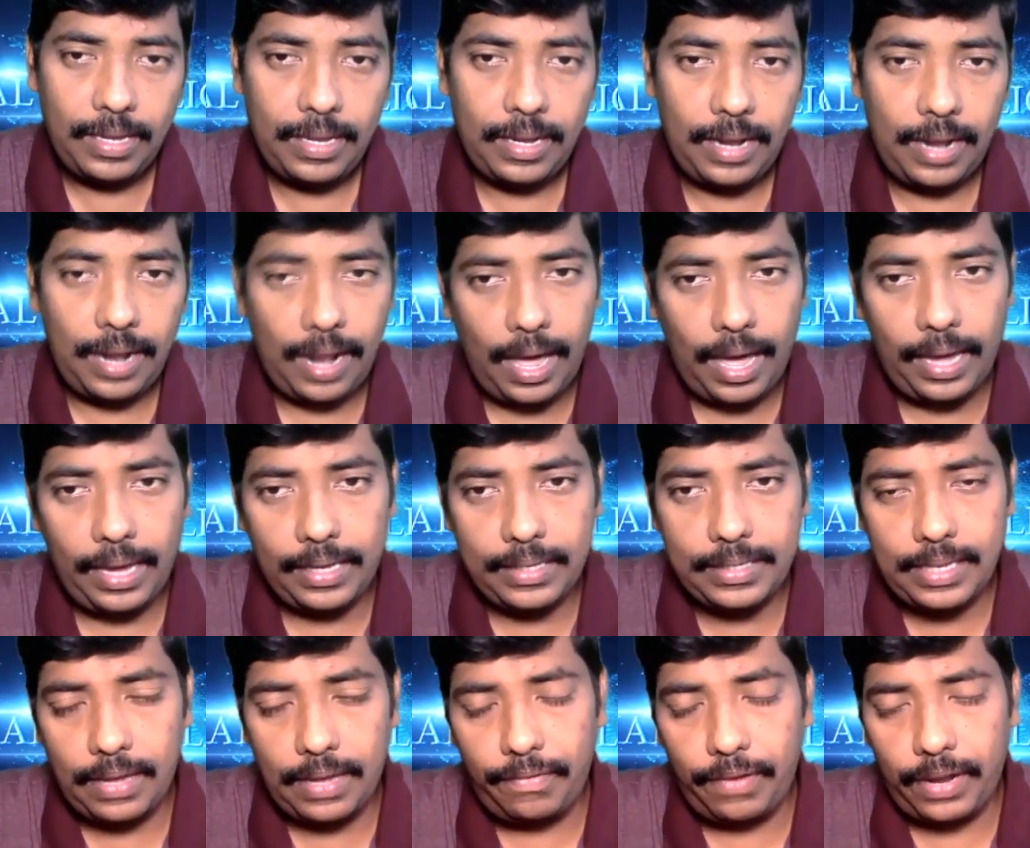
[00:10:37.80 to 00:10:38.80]
Like
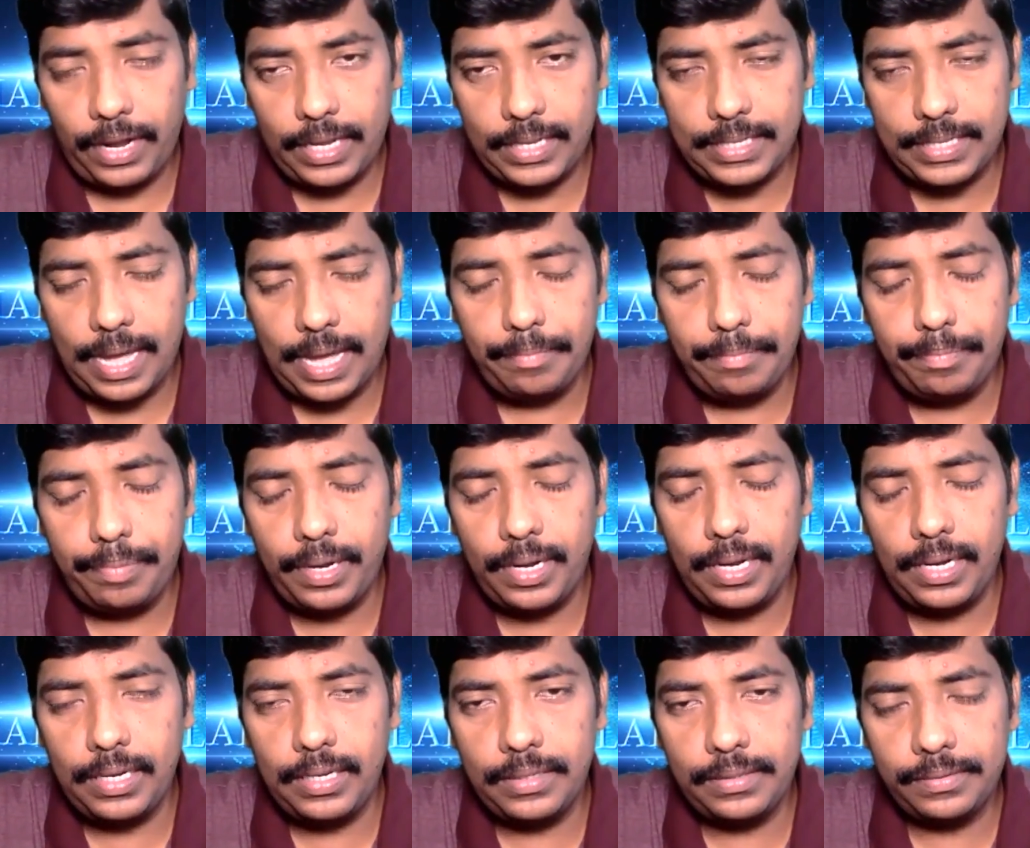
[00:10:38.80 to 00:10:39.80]
say for
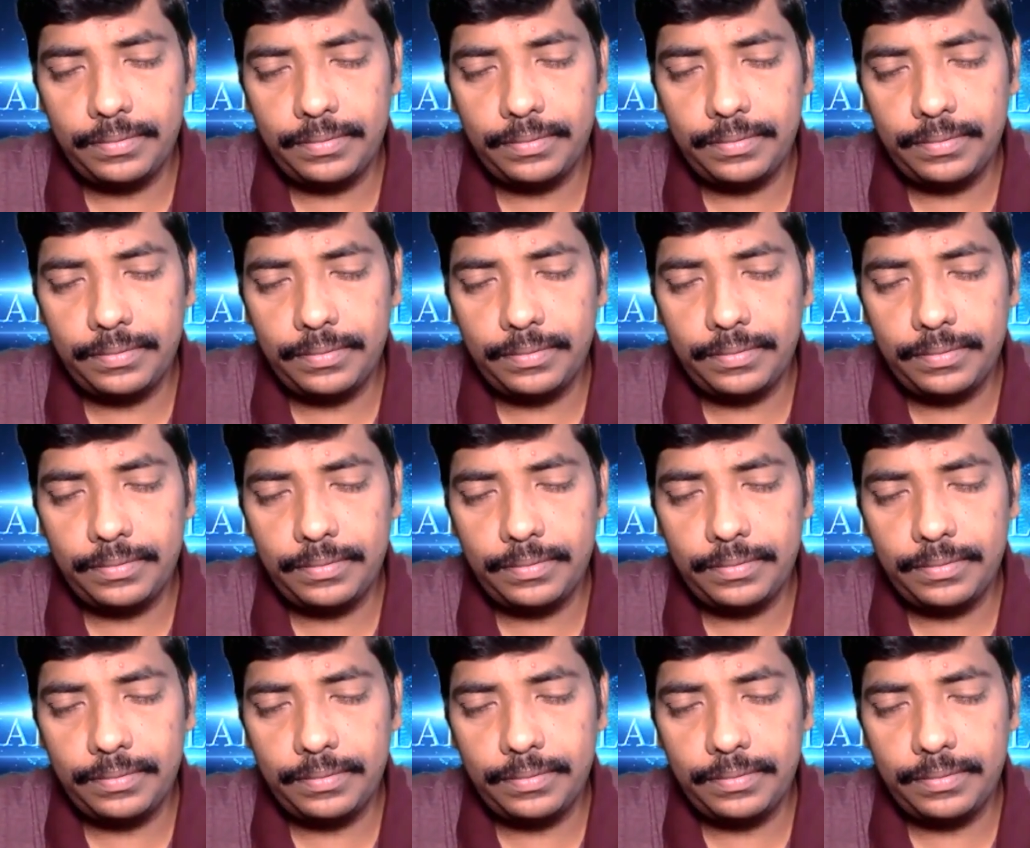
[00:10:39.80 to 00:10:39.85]
example,